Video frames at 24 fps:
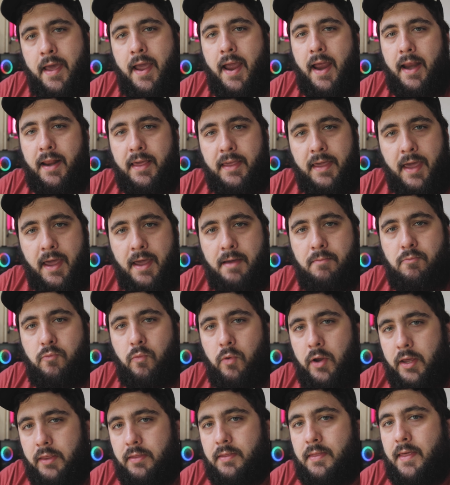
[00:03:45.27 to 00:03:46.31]
and it came
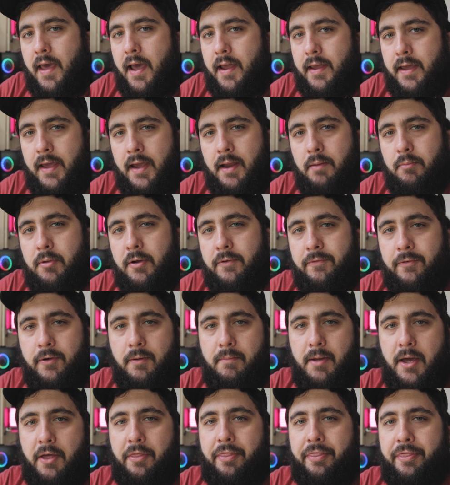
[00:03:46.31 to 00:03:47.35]
with that camera for
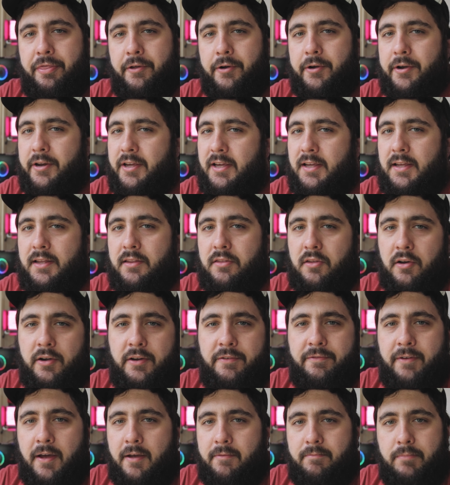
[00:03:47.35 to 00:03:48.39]
about
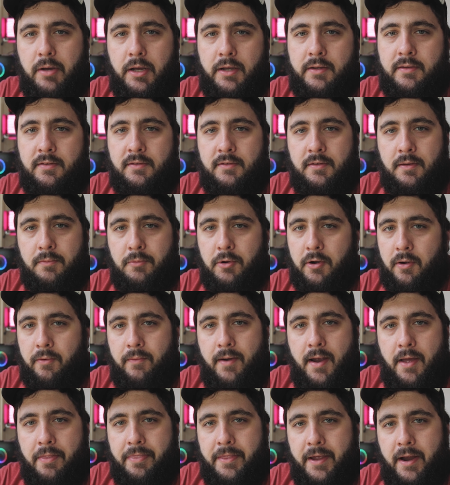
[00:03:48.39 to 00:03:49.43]
35 bucks, somewhere
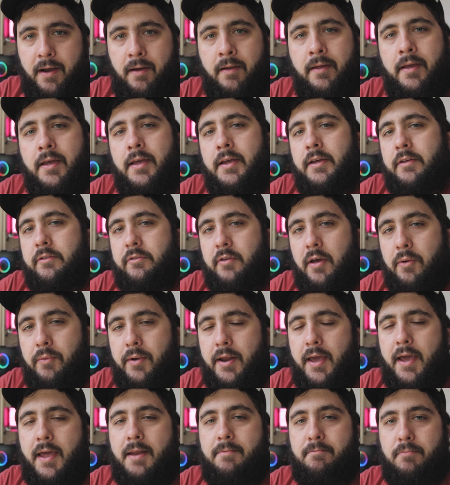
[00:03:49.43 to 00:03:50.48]
around there. So I
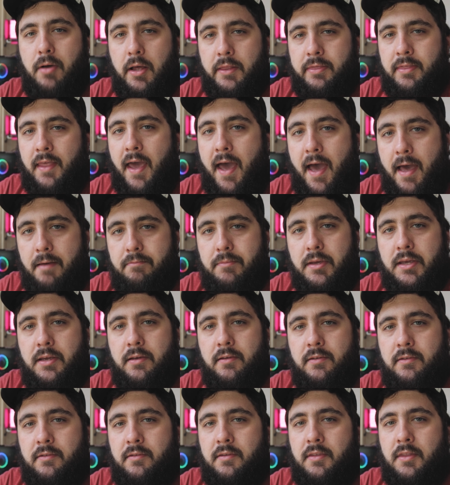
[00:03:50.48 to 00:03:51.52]
went ahead and bought that
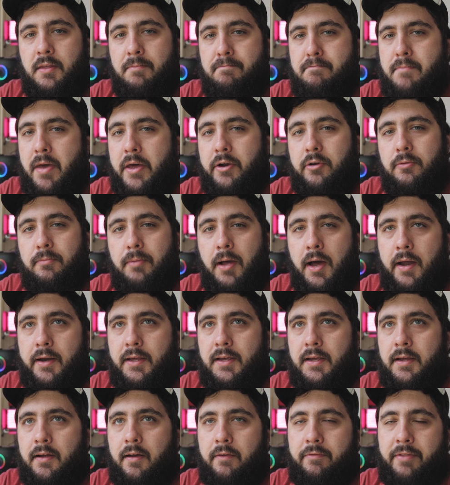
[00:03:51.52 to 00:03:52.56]
because the metal
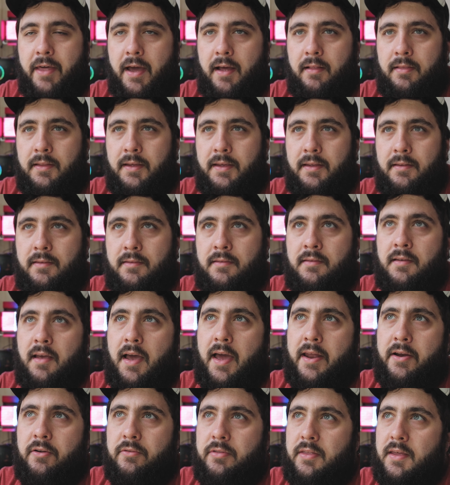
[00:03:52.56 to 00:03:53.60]
body of that lens,
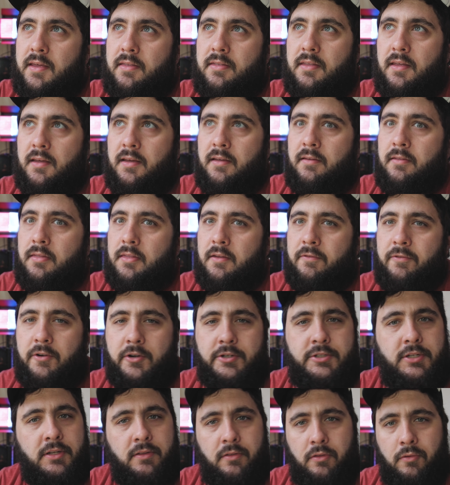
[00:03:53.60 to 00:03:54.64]
I don't think the
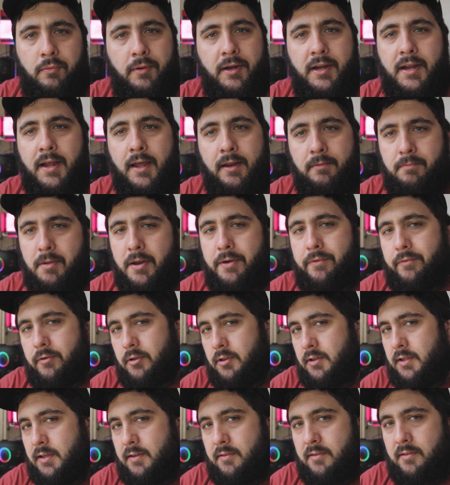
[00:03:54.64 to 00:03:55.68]
version 3 had been
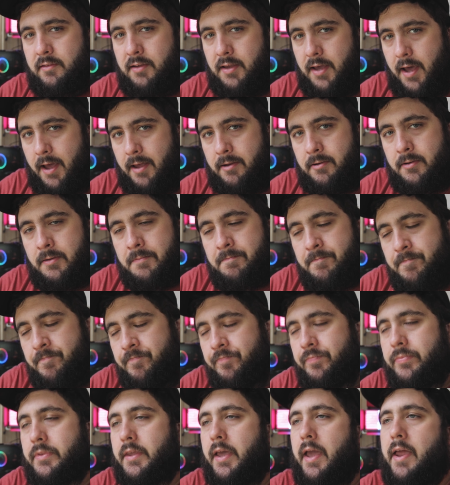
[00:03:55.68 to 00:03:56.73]
released yet.
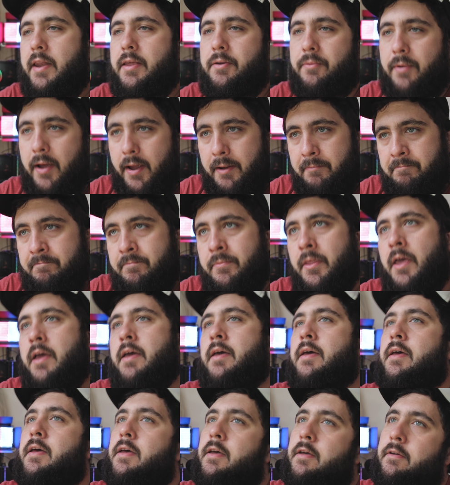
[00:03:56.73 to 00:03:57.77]
Anyway,
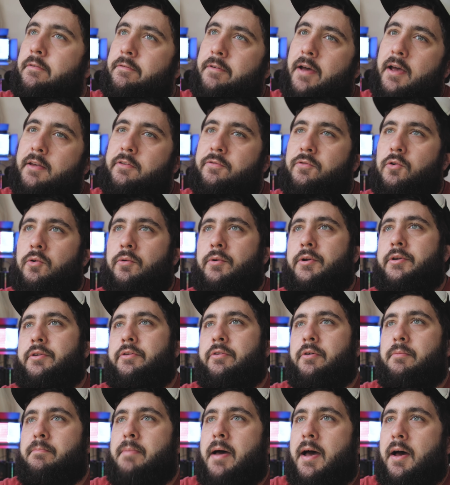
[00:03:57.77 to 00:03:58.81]
fast forward
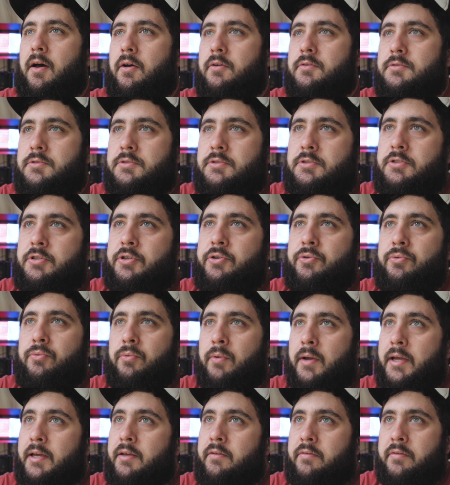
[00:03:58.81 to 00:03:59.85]
to about 2
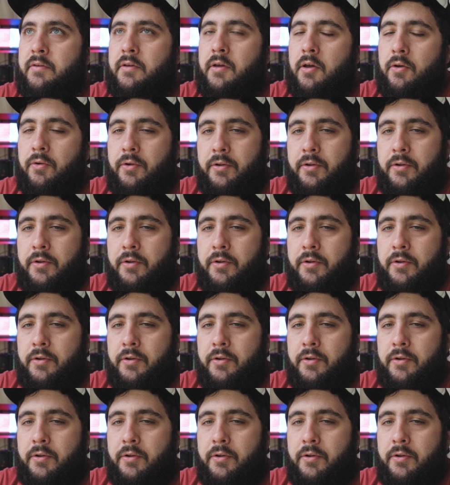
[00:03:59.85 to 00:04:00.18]
weeks ago